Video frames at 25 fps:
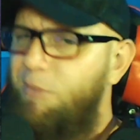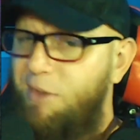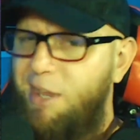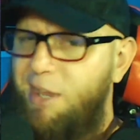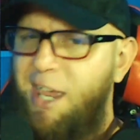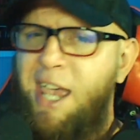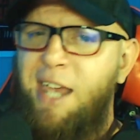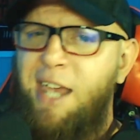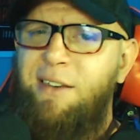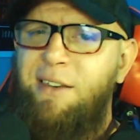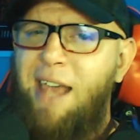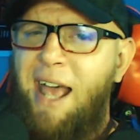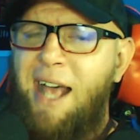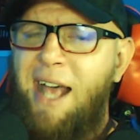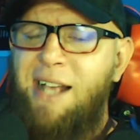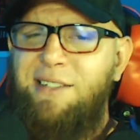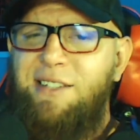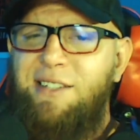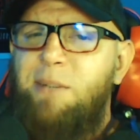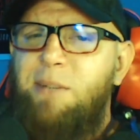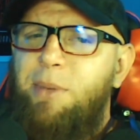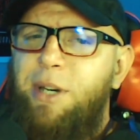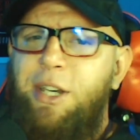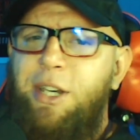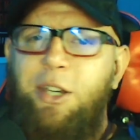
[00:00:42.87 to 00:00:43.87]
And as
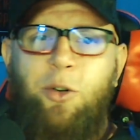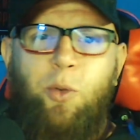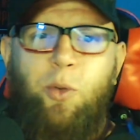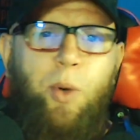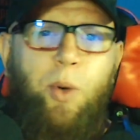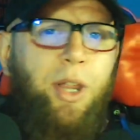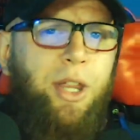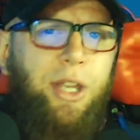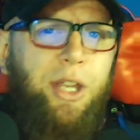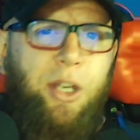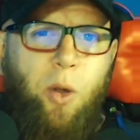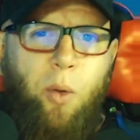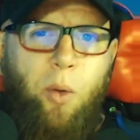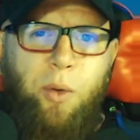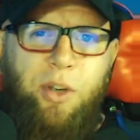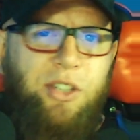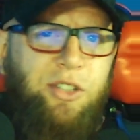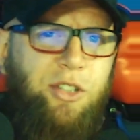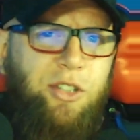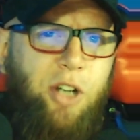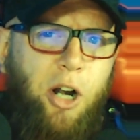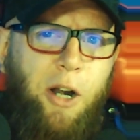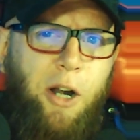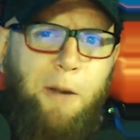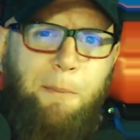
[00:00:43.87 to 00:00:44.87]
somebody who really only
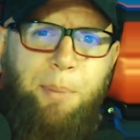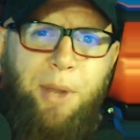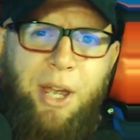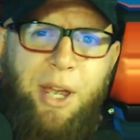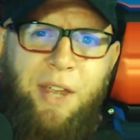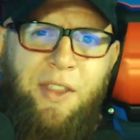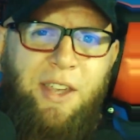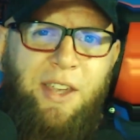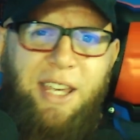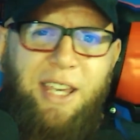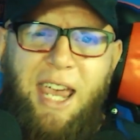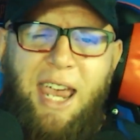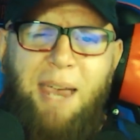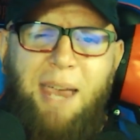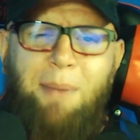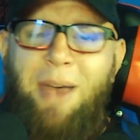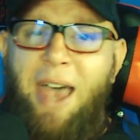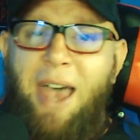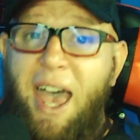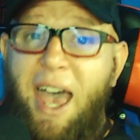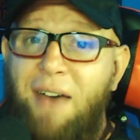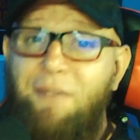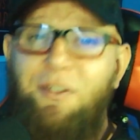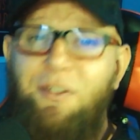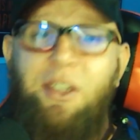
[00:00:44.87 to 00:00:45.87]
started playing the game
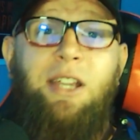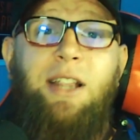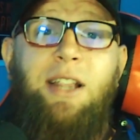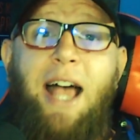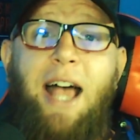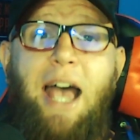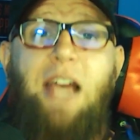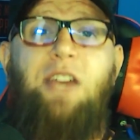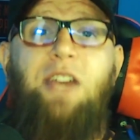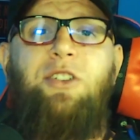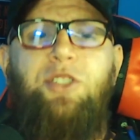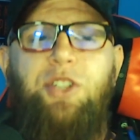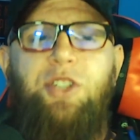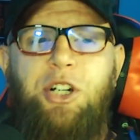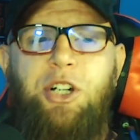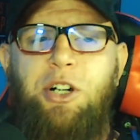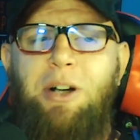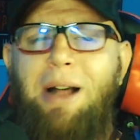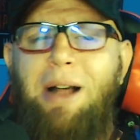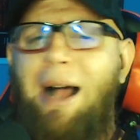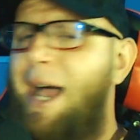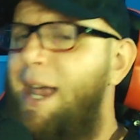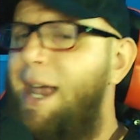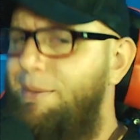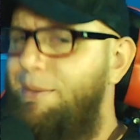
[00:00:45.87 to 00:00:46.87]
heavy last year,
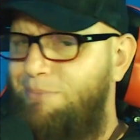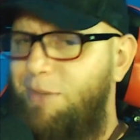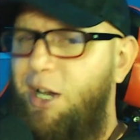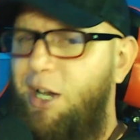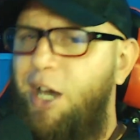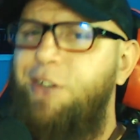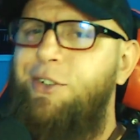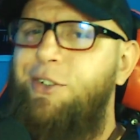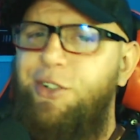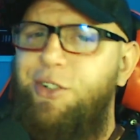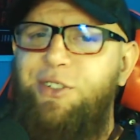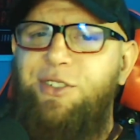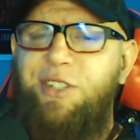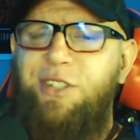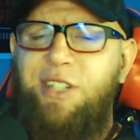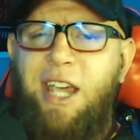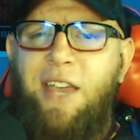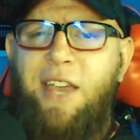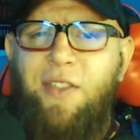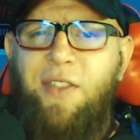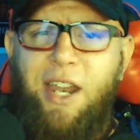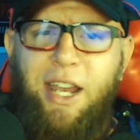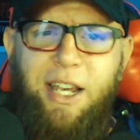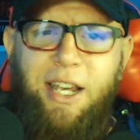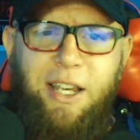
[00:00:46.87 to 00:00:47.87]
I
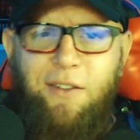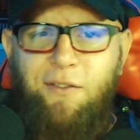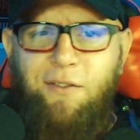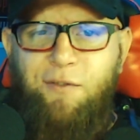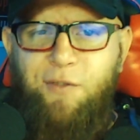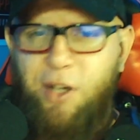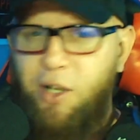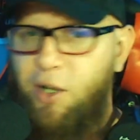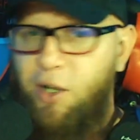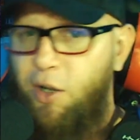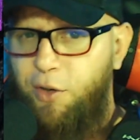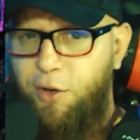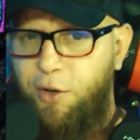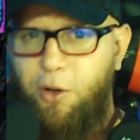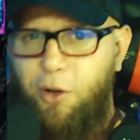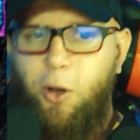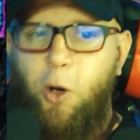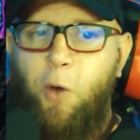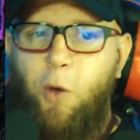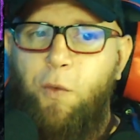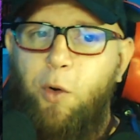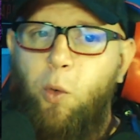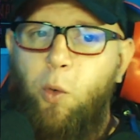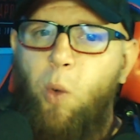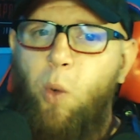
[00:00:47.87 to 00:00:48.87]
understand that it can feel a little
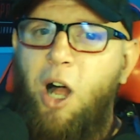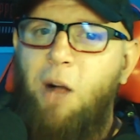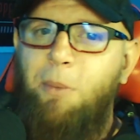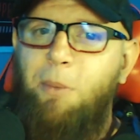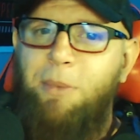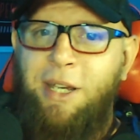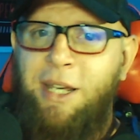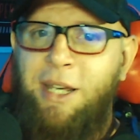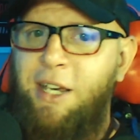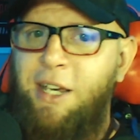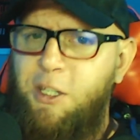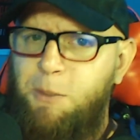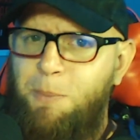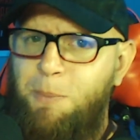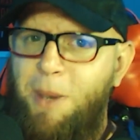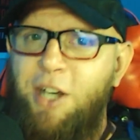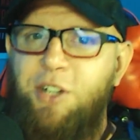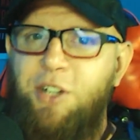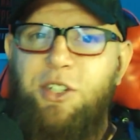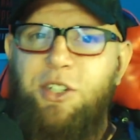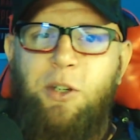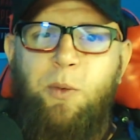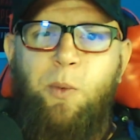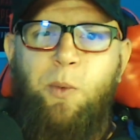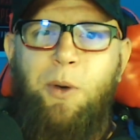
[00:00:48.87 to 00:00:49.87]
overwhelming,
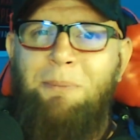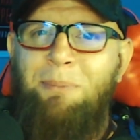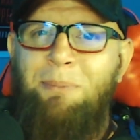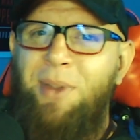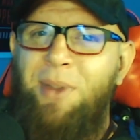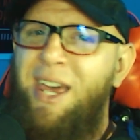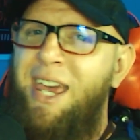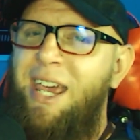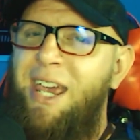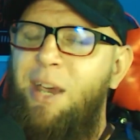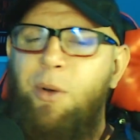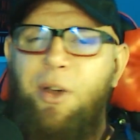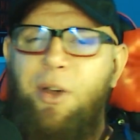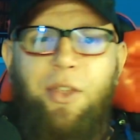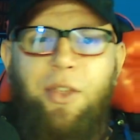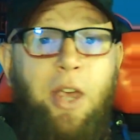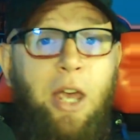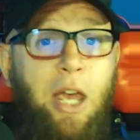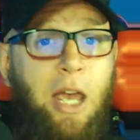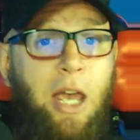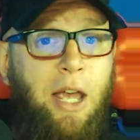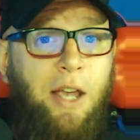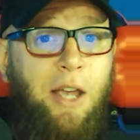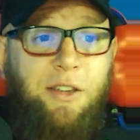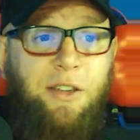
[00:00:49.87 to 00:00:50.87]
especially when playing with
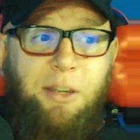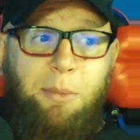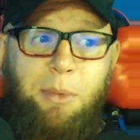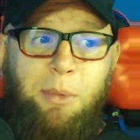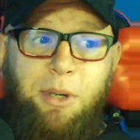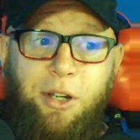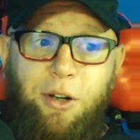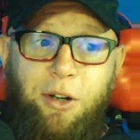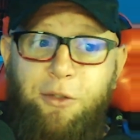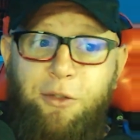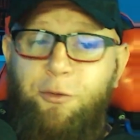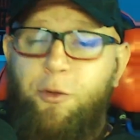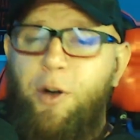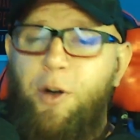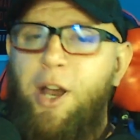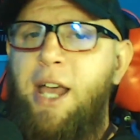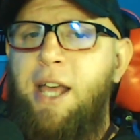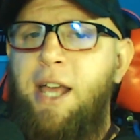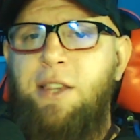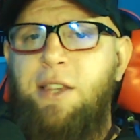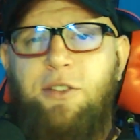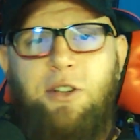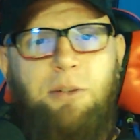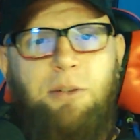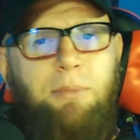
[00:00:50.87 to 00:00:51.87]
some of your
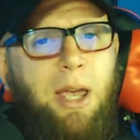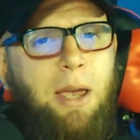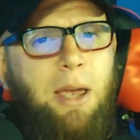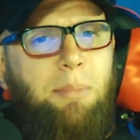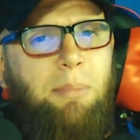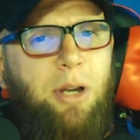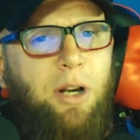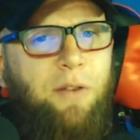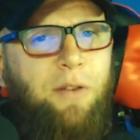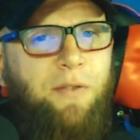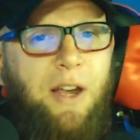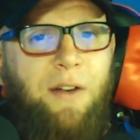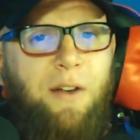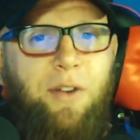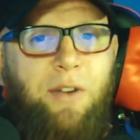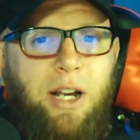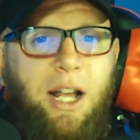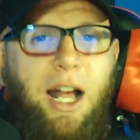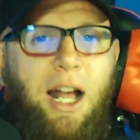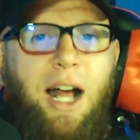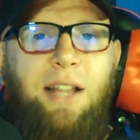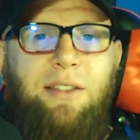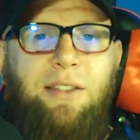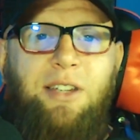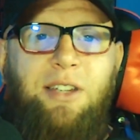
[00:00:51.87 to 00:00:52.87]
friends or maybe your favorite
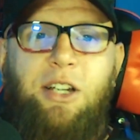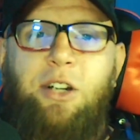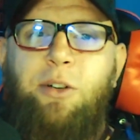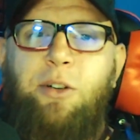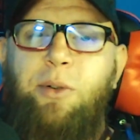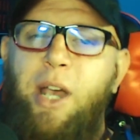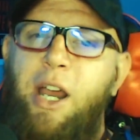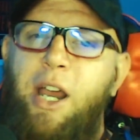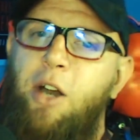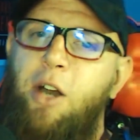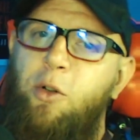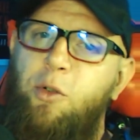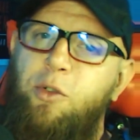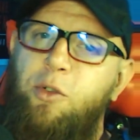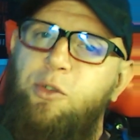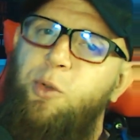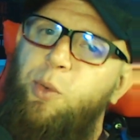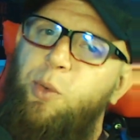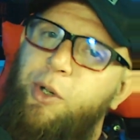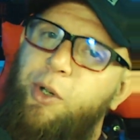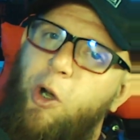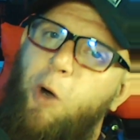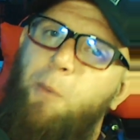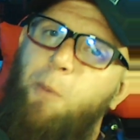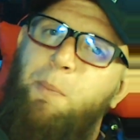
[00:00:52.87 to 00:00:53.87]
content creator who's
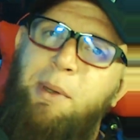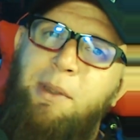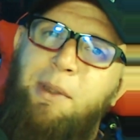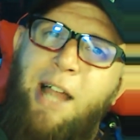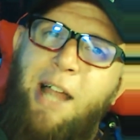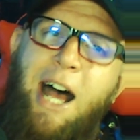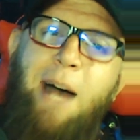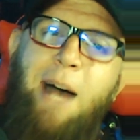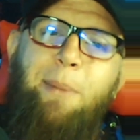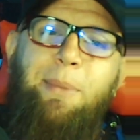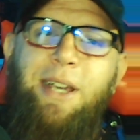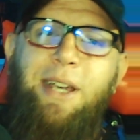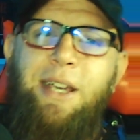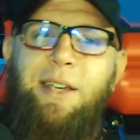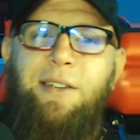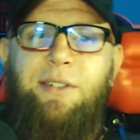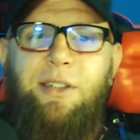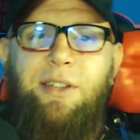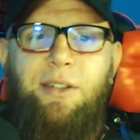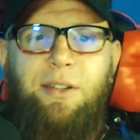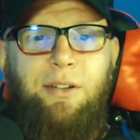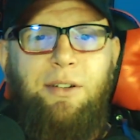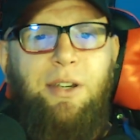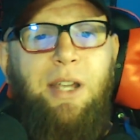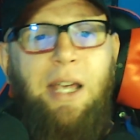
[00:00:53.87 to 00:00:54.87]
doing open lobbies
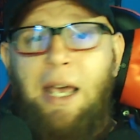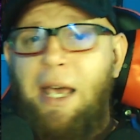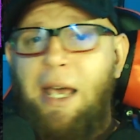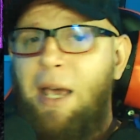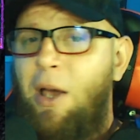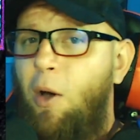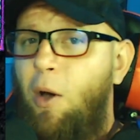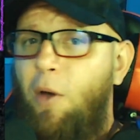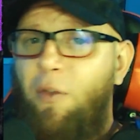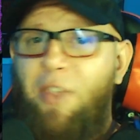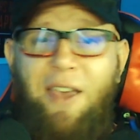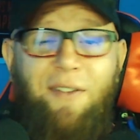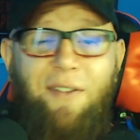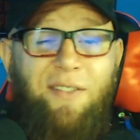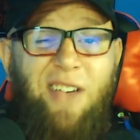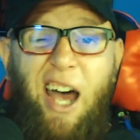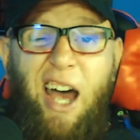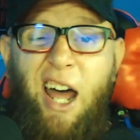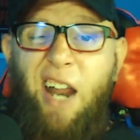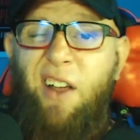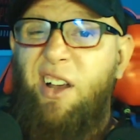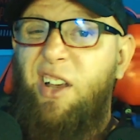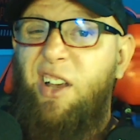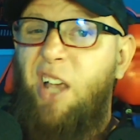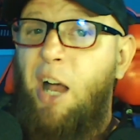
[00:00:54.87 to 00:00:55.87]
and they've
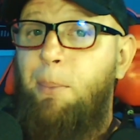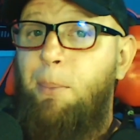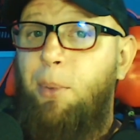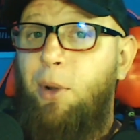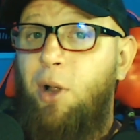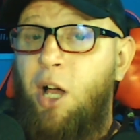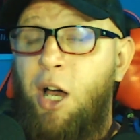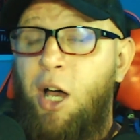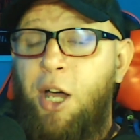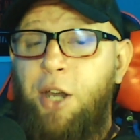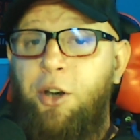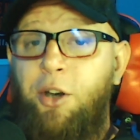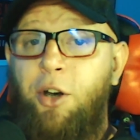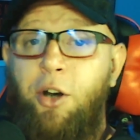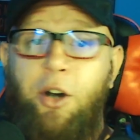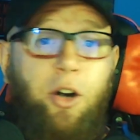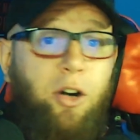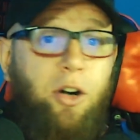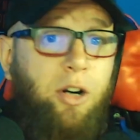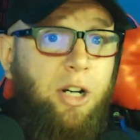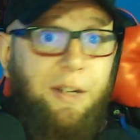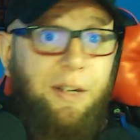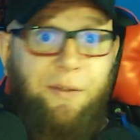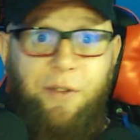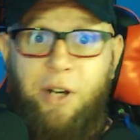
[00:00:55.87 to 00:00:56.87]
got a couple hundred
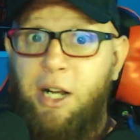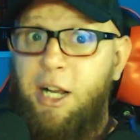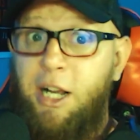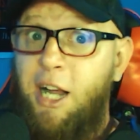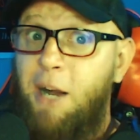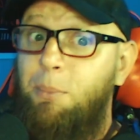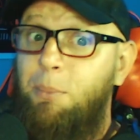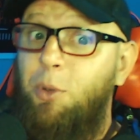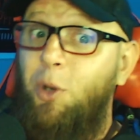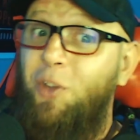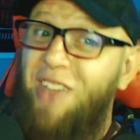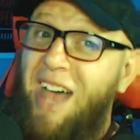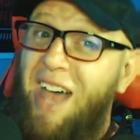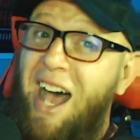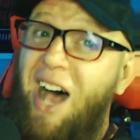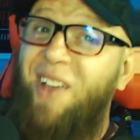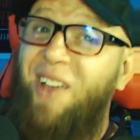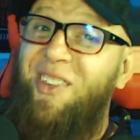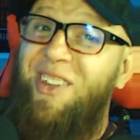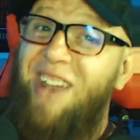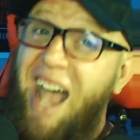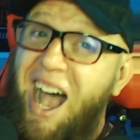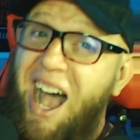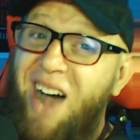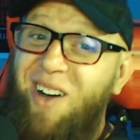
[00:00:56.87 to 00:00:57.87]
or even a couple
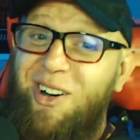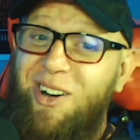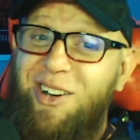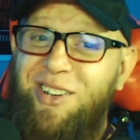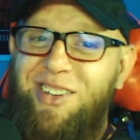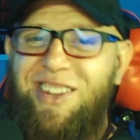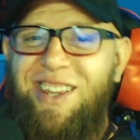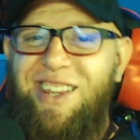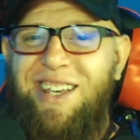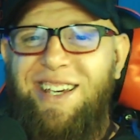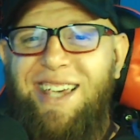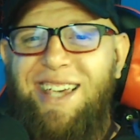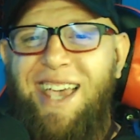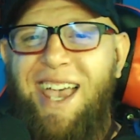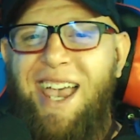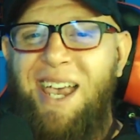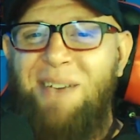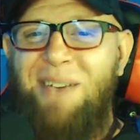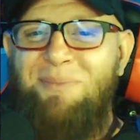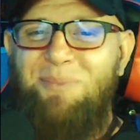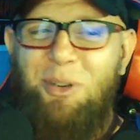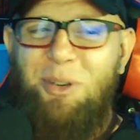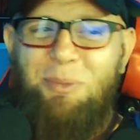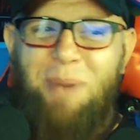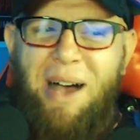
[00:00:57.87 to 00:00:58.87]
thousand hours in the
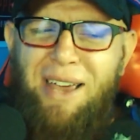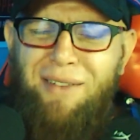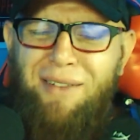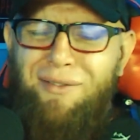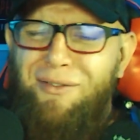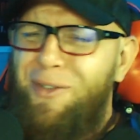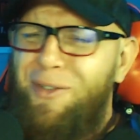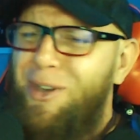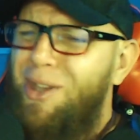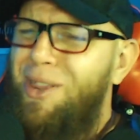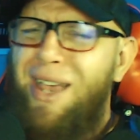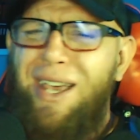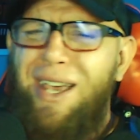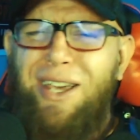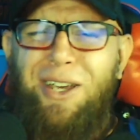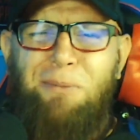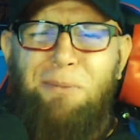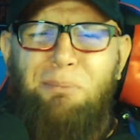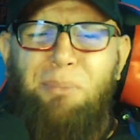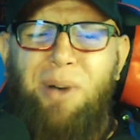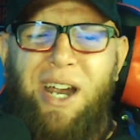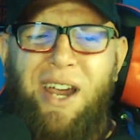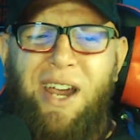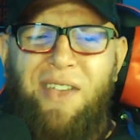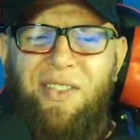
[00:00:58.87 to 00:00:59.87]
game. You might feel like you're
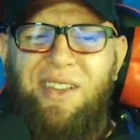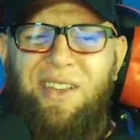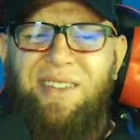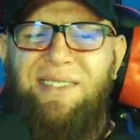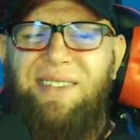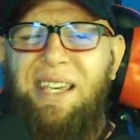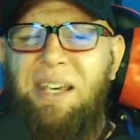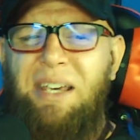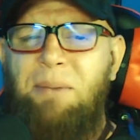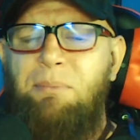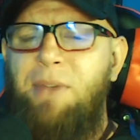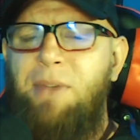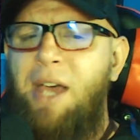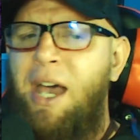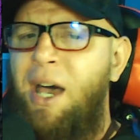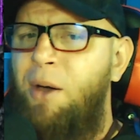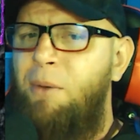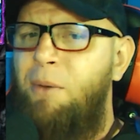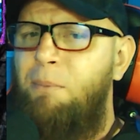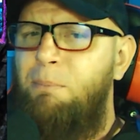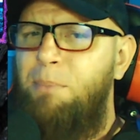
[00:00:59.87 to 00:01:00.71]
bringing the team down,